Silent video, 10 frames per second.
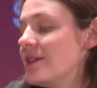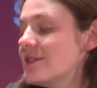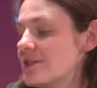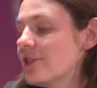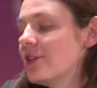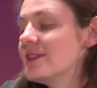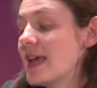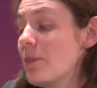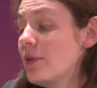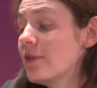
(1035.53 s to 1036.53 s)
this is a good
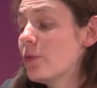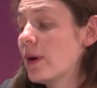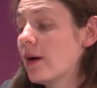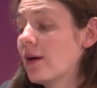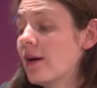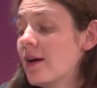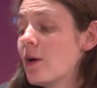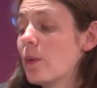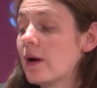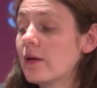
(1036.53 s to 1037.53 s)
example of where
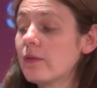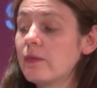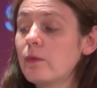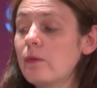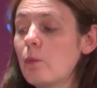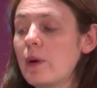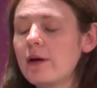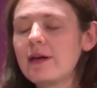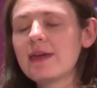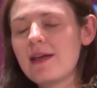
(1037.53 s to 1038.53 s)
where
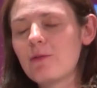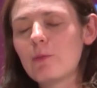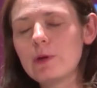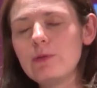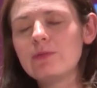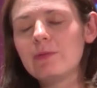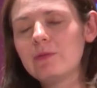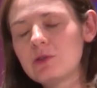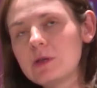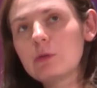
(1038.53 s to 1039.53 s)
where again when you
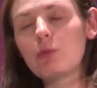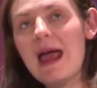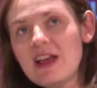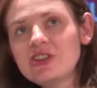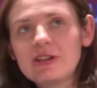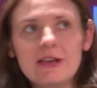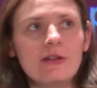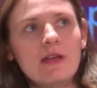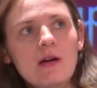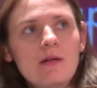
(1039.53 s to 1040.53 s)
rationally
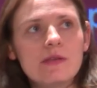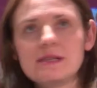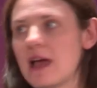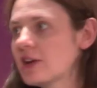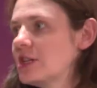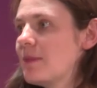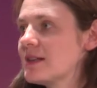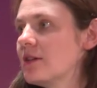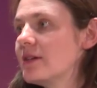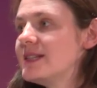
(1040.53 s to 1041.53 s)
you're like, oh, this actually
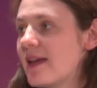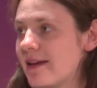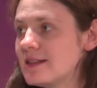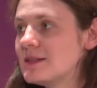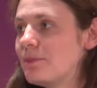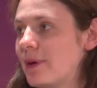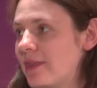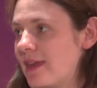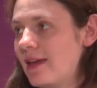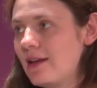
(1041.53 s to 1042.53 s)
makes a lot of sense,
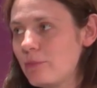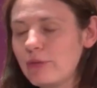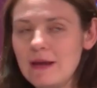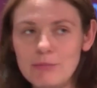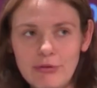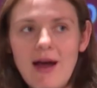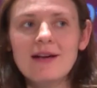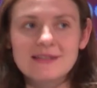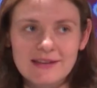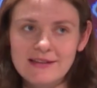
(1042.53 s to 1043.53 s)
but then in
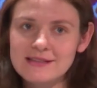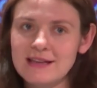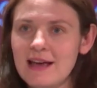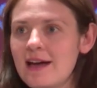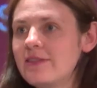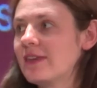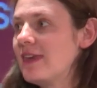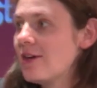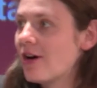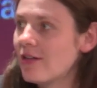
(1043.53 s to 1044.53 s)
practice, the
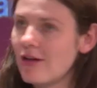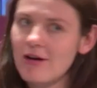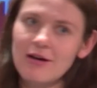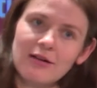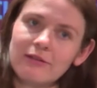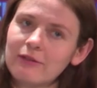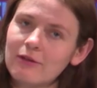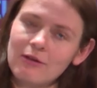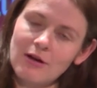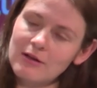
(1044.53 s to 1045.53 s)
key got law
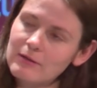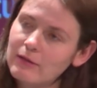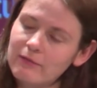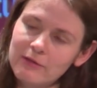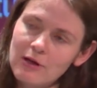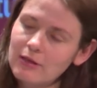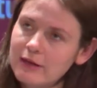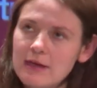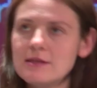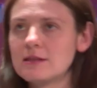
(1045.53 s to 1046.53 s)
got got
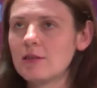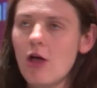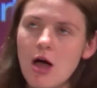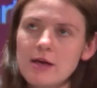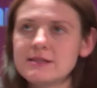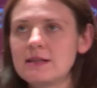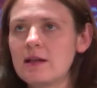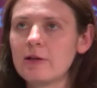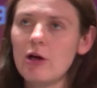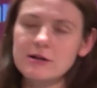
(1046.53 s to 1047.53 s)
leaked and lost,
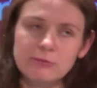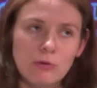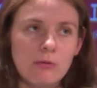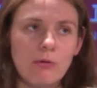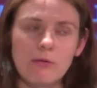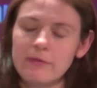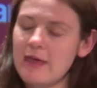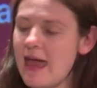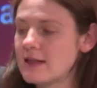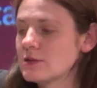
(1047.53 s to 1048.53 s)
yeah. and got into
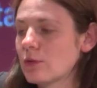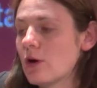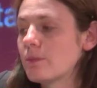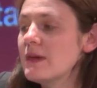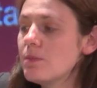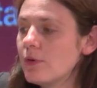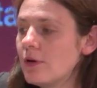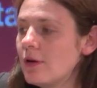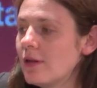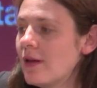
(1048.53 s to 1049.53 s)
the hands of the wrong
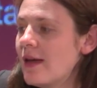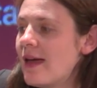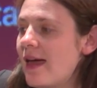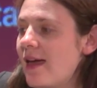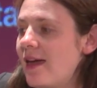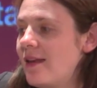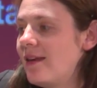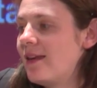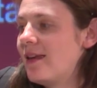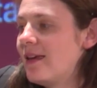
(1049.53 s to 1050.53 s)
people, mm -hmm.
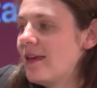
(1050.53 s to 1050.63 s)
and